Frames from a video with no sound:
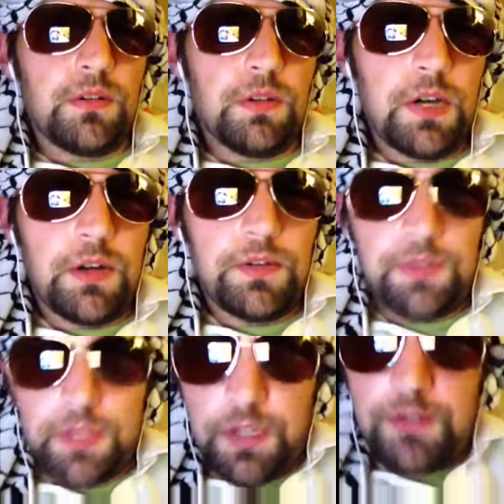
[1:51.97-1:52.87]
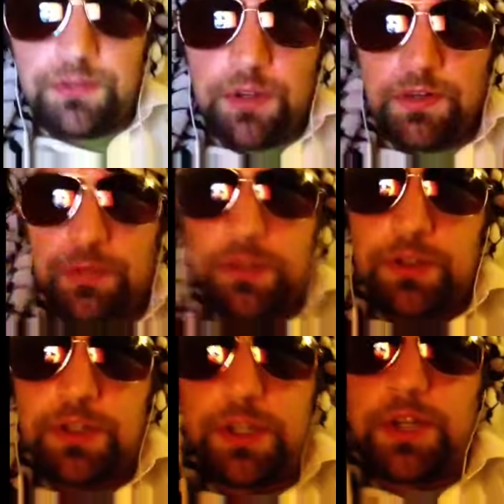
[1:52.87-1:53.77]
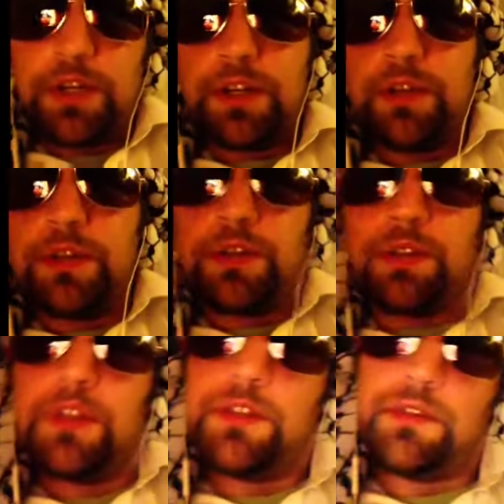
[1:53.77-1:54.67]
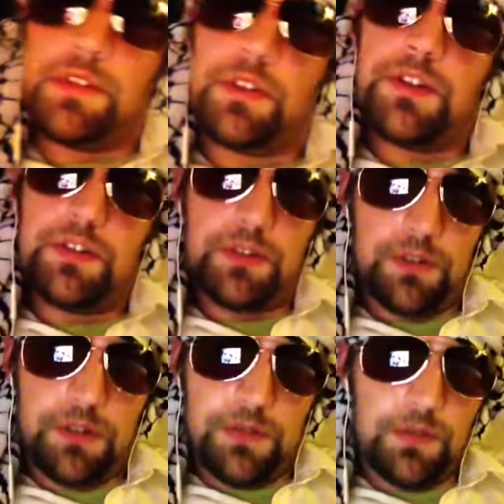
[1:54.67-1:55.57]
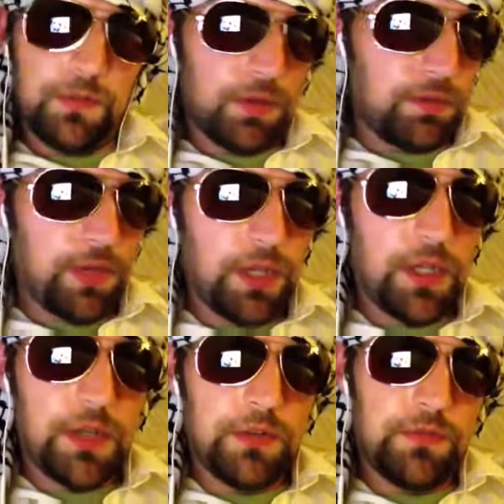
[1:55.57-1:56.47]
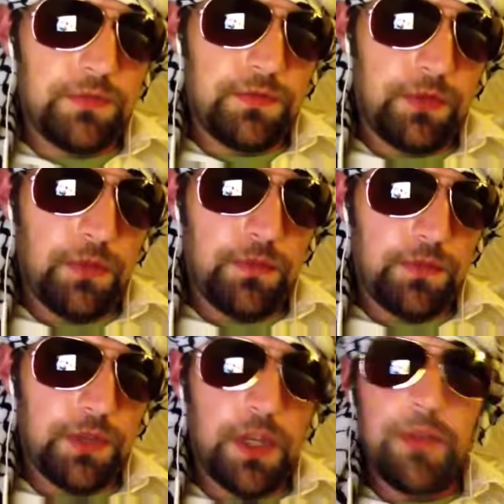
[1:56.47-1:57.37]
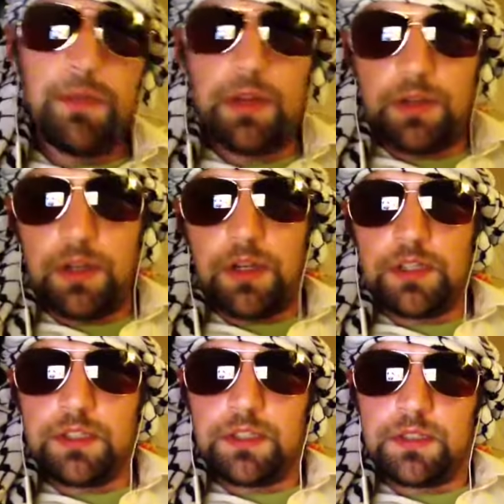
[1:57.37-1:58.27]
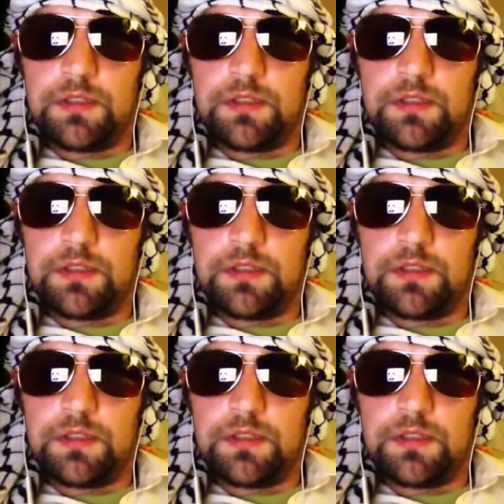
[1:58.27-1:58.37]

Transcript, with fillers: out of the history of Christianity, out of the history of the church, from the beginning of, from the day of Pentecost